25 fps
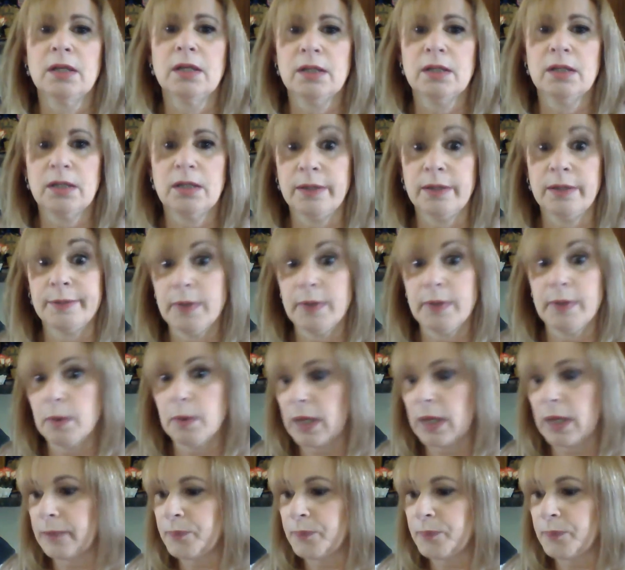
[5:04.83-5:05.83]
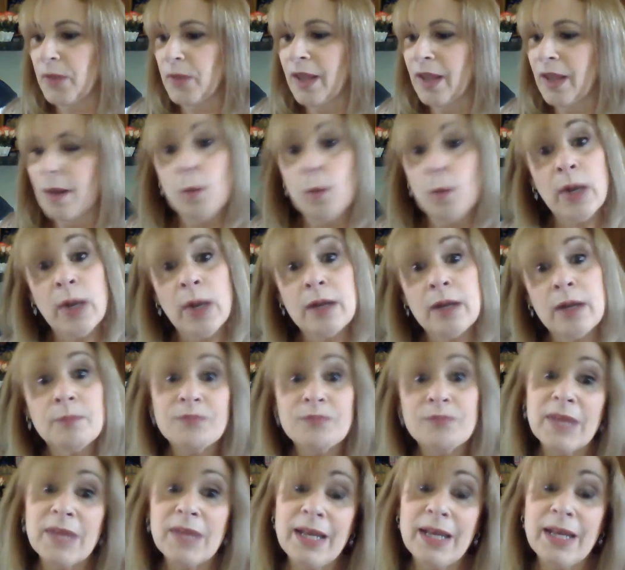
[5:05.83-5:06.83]
No. Okay. Well,
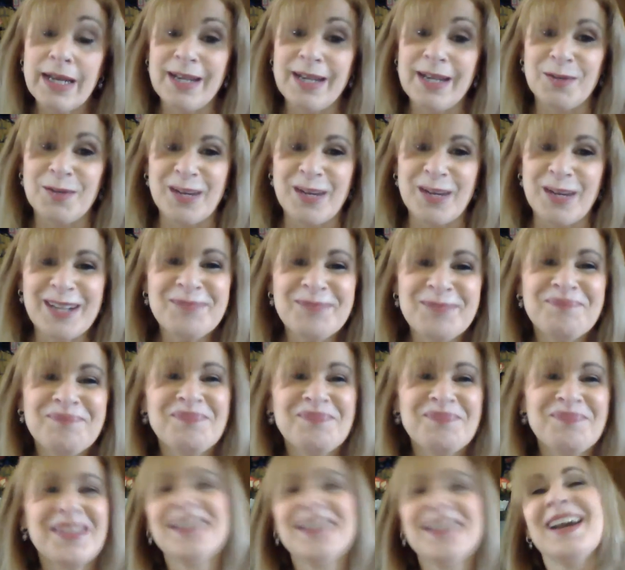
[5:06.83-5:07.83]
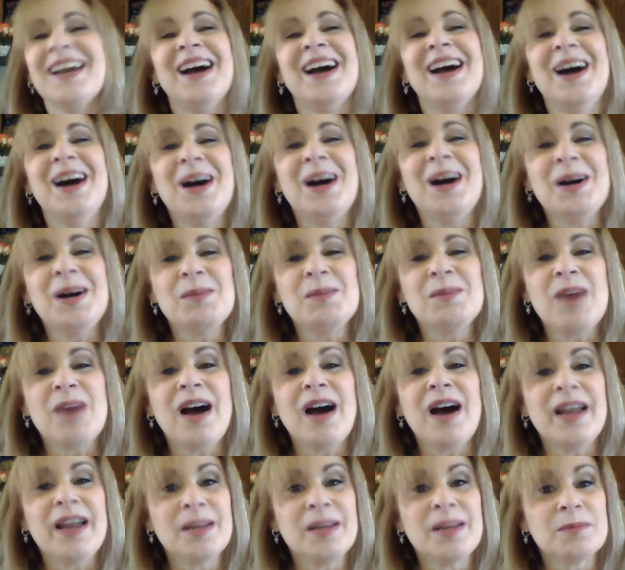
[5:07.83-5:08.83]
at any rate,
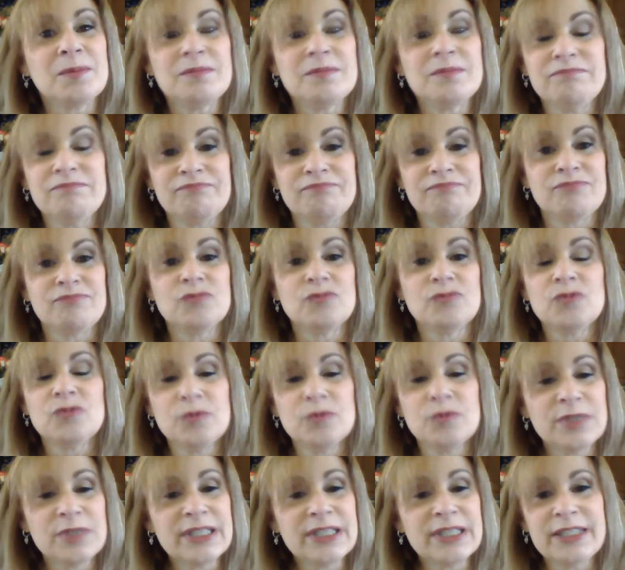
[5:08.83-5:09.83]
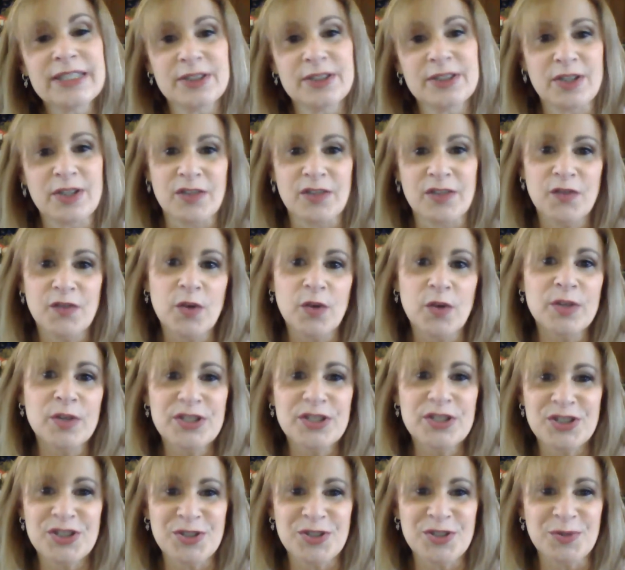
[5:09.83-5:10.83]
I am really looking forward
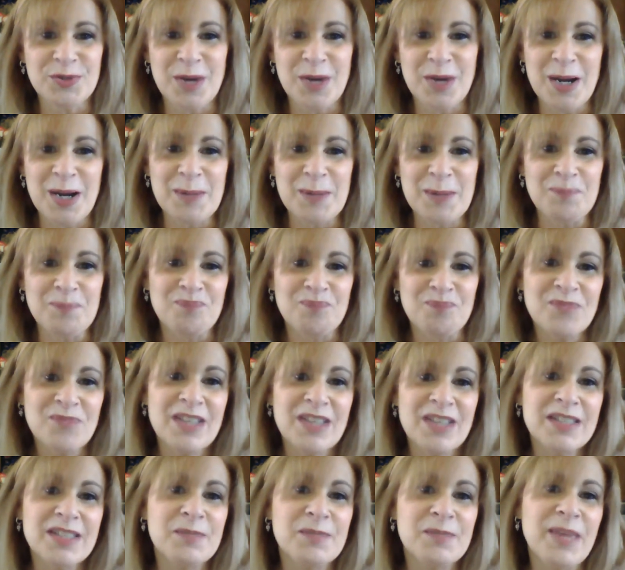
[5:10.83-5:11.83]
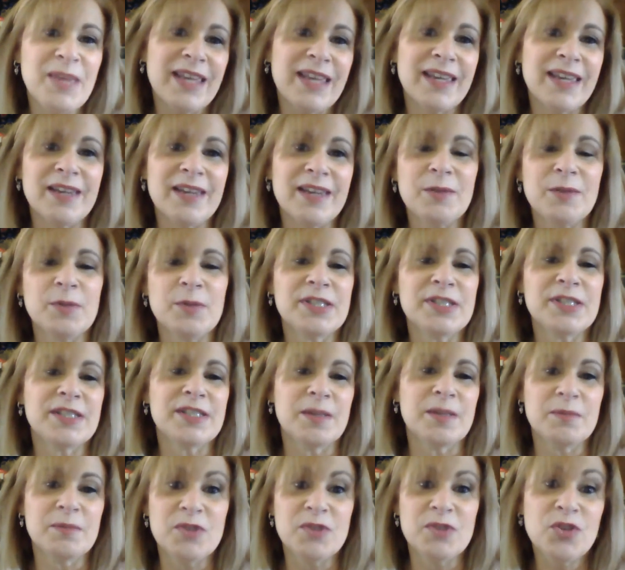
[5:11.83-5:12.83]
to baking with
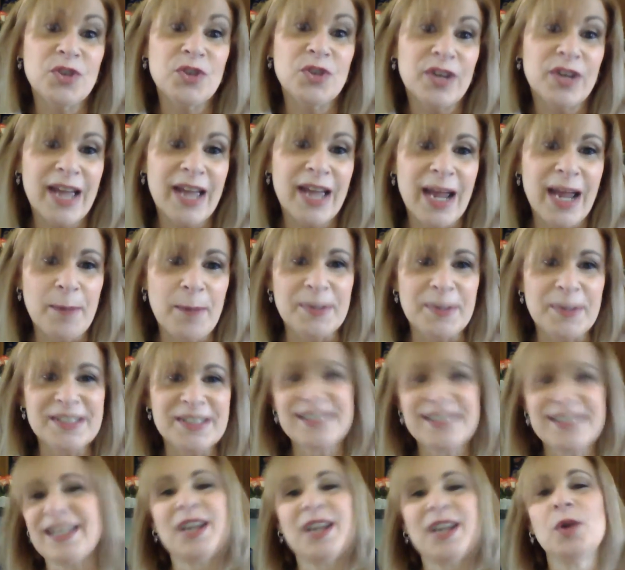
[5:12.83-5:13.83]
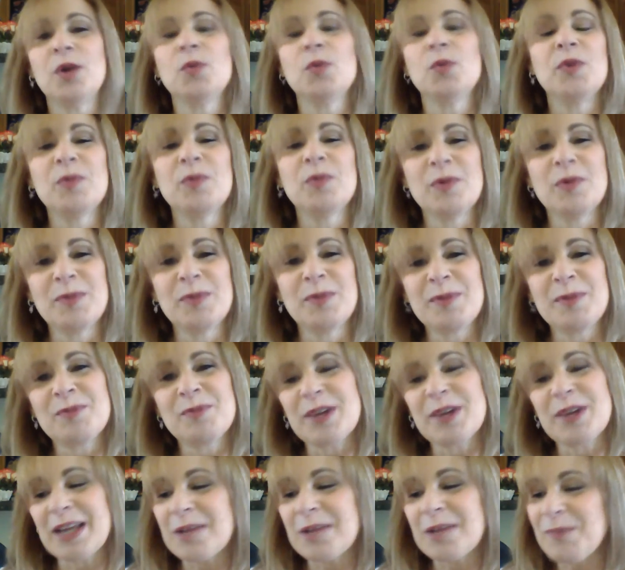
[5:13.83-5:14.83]
some New York apples that I hope we will be
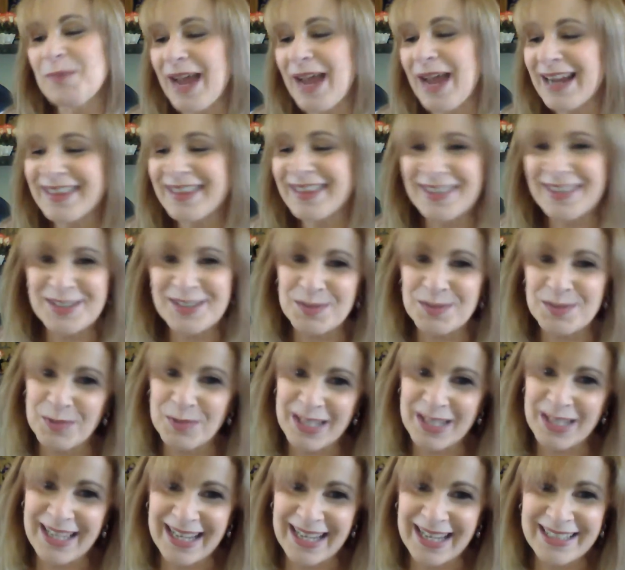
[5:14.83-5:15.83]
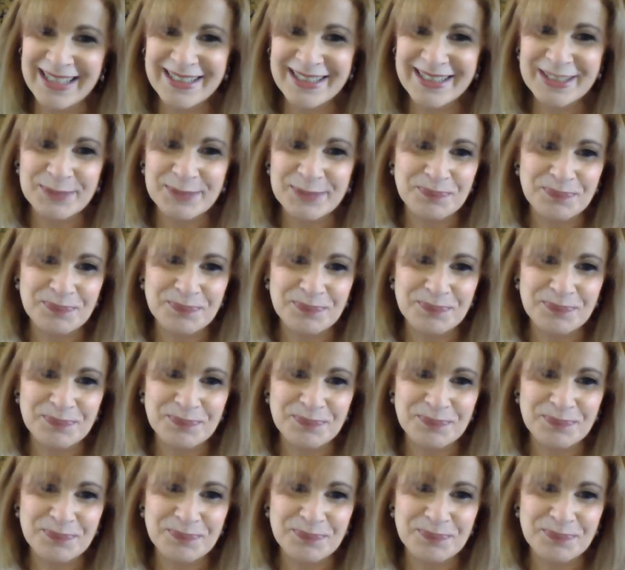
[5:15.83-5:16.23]
bringing back this weekend.